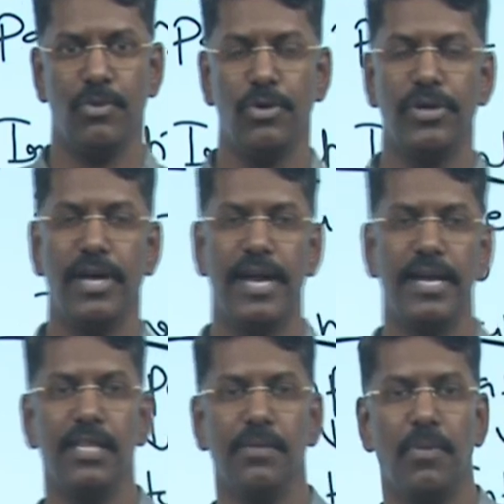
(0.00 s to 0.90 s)
going to
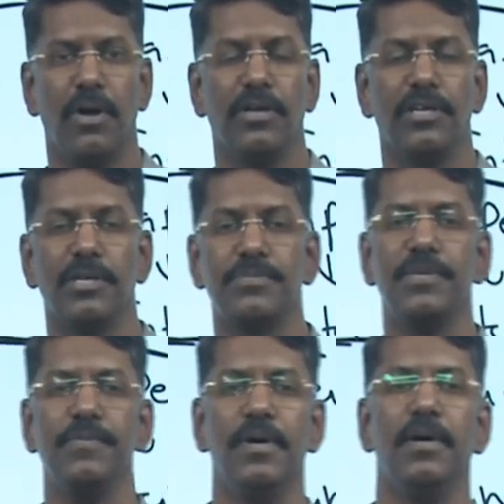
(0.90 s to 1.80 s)
handle the part in terms
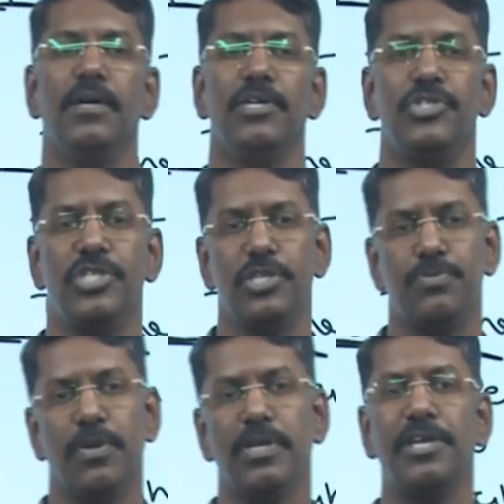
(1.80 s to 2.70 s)
of GS
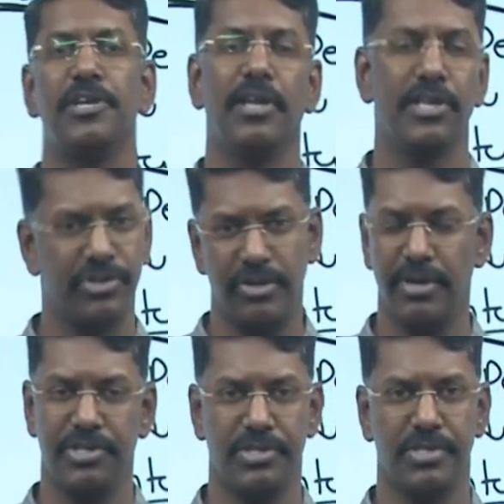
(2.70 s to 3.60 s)
part, international
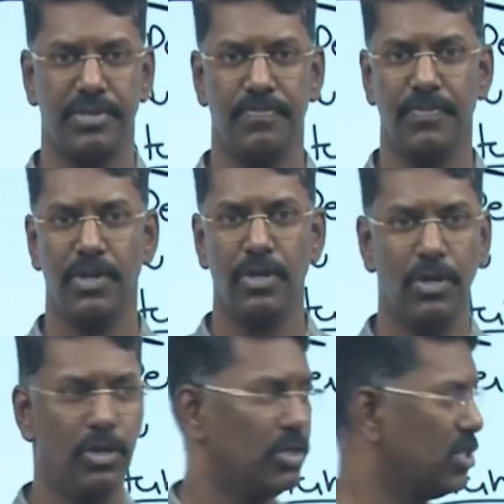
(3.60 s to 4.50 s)
relations.
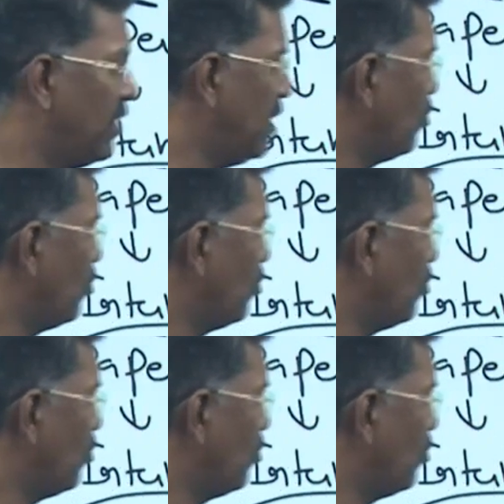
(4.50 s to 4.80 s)
So, when I